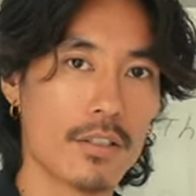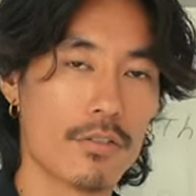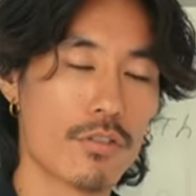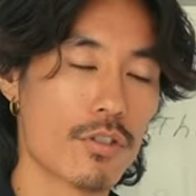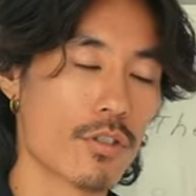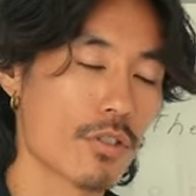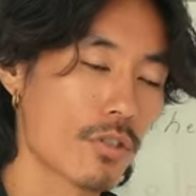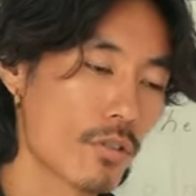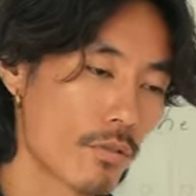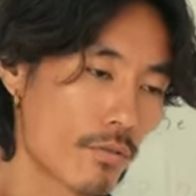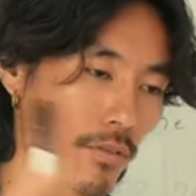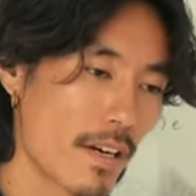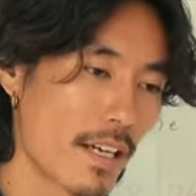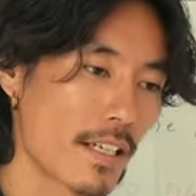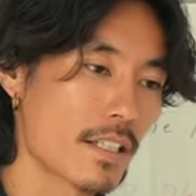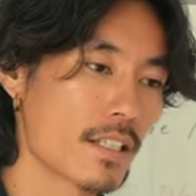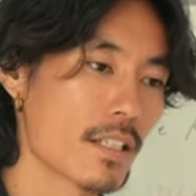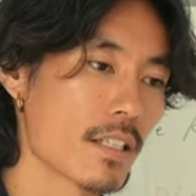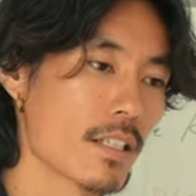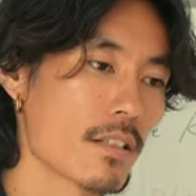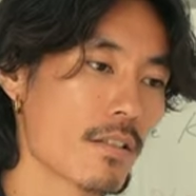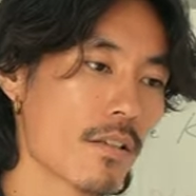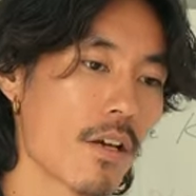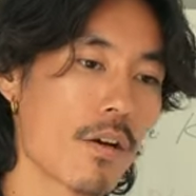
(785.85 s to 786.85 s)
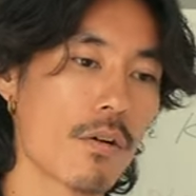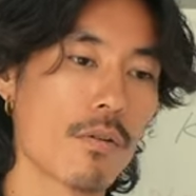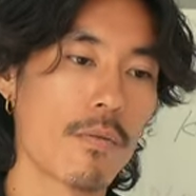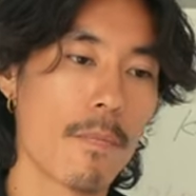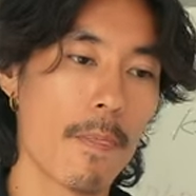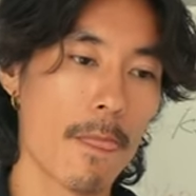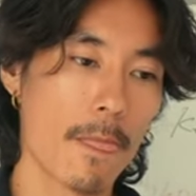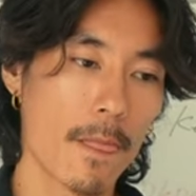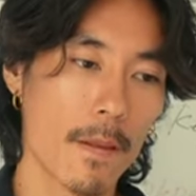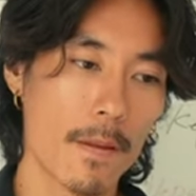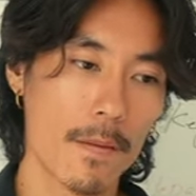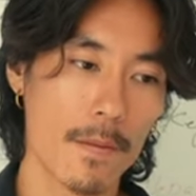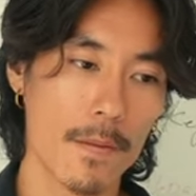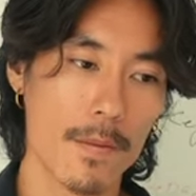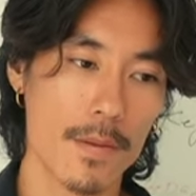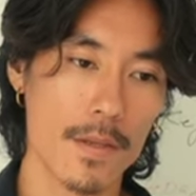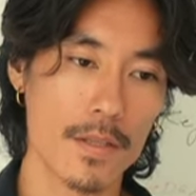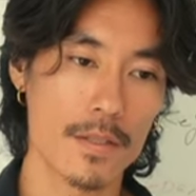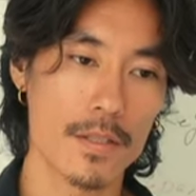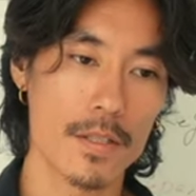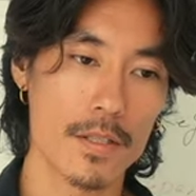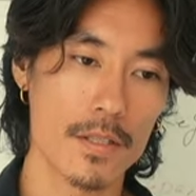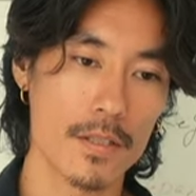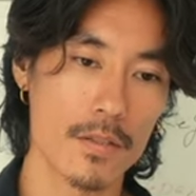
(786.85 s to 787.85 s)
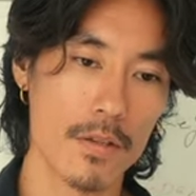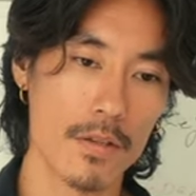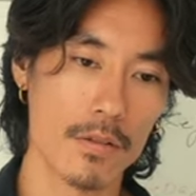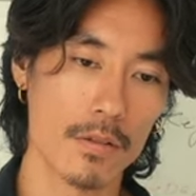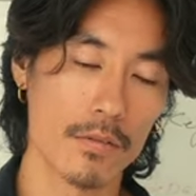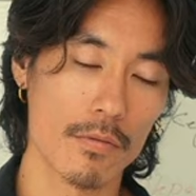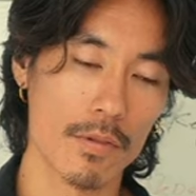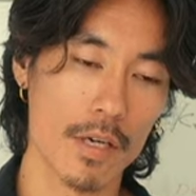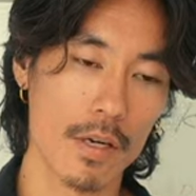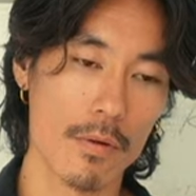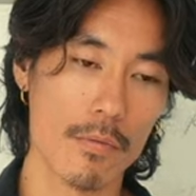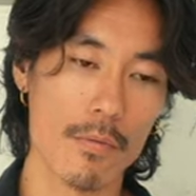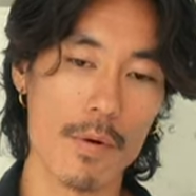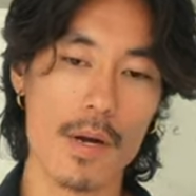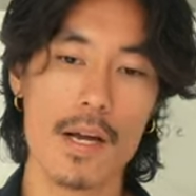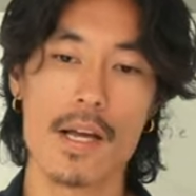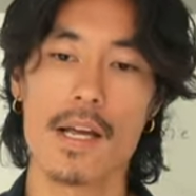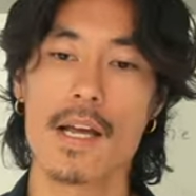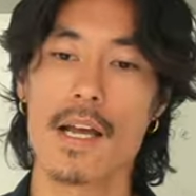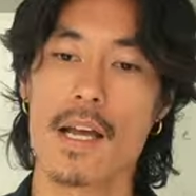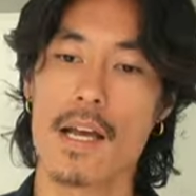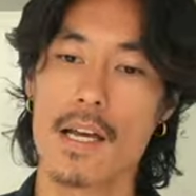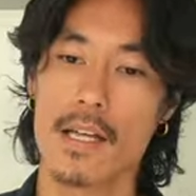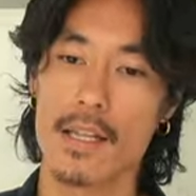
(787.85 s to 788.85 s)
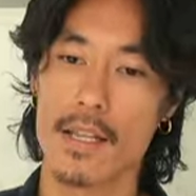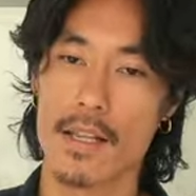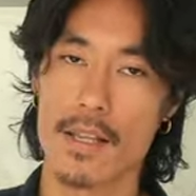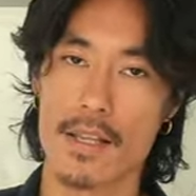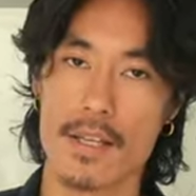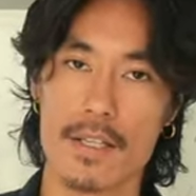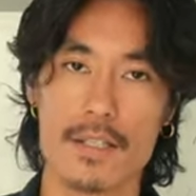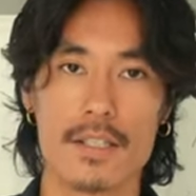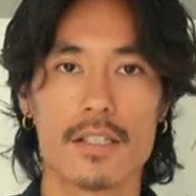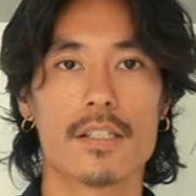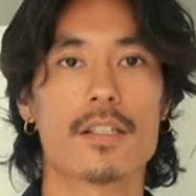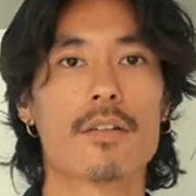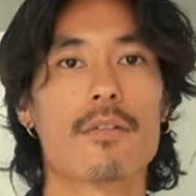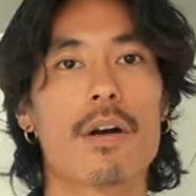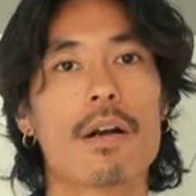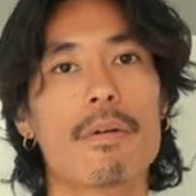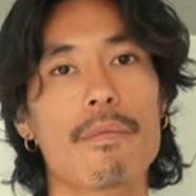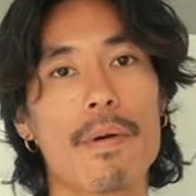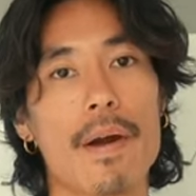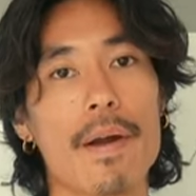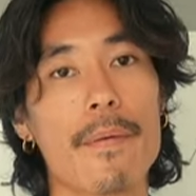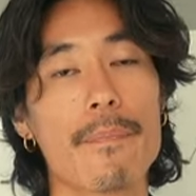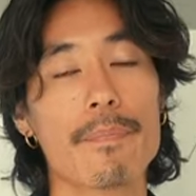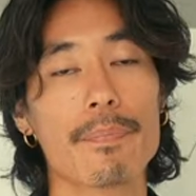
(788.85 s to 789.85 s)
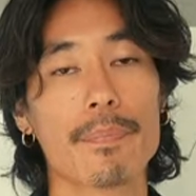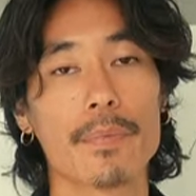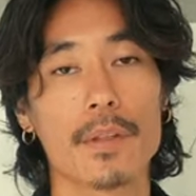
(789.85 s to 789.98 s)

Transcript: You just correct it. No, this is not the right way, this is the right way.